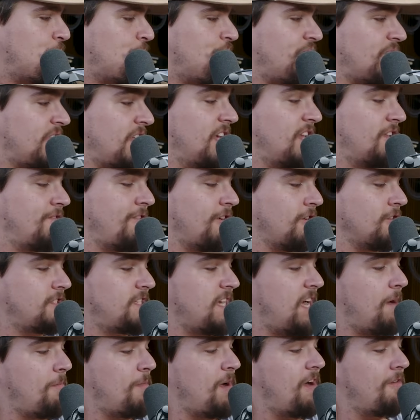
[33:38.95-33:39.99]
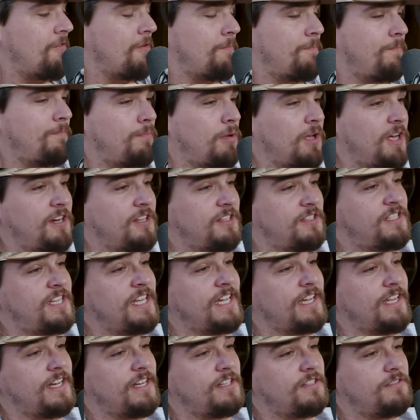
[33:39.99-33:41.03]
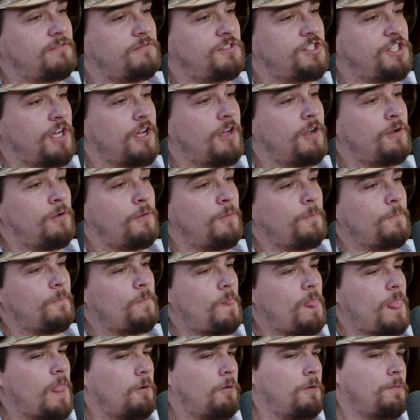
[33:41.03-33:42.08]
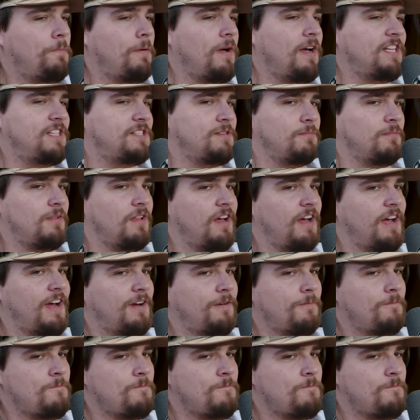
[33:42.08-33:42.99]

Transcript: Yeah, the first time I ever played a ticketed show, we played some like,